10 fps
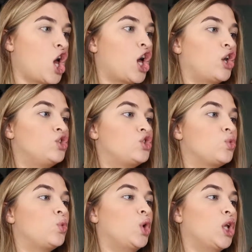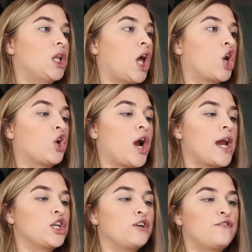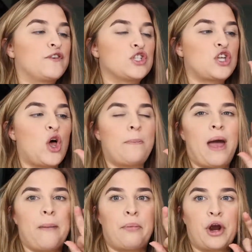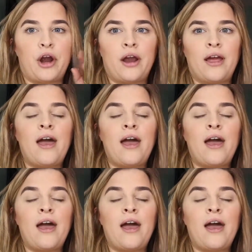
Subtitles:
a dual grinder for salt and pepper.